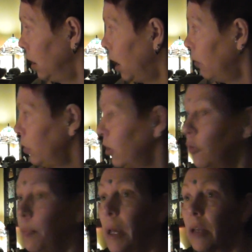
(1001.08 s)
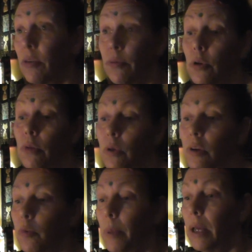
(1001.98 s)
I would expect, I fully would
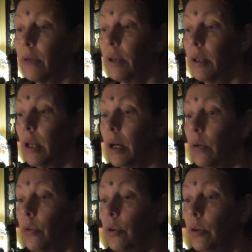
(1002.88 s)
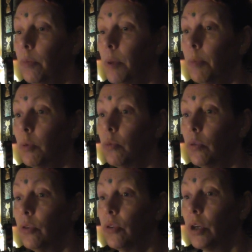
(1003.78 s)
expect that now people
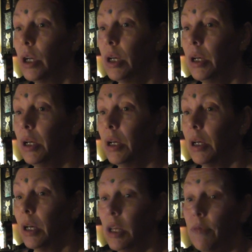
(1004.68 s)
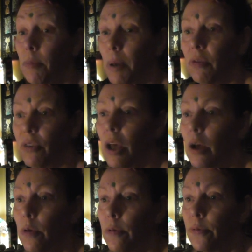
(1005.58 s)
would, even
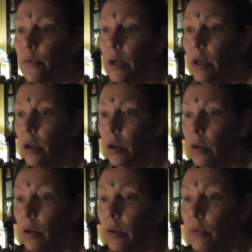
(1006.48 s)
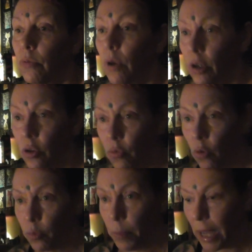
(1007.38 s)
myself, run
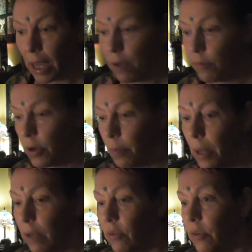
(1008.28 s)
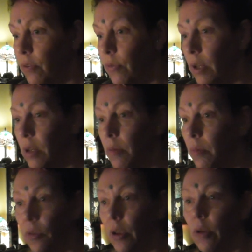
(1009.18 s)
across behavior patterns within
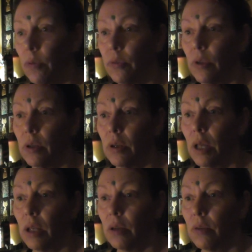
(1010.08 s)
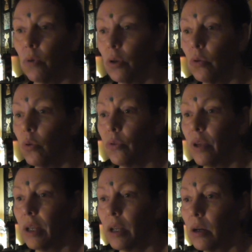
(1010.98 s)
themselves and and whatnot
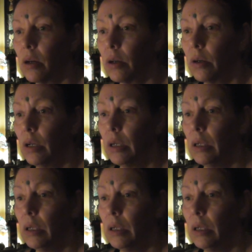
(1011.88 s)
that are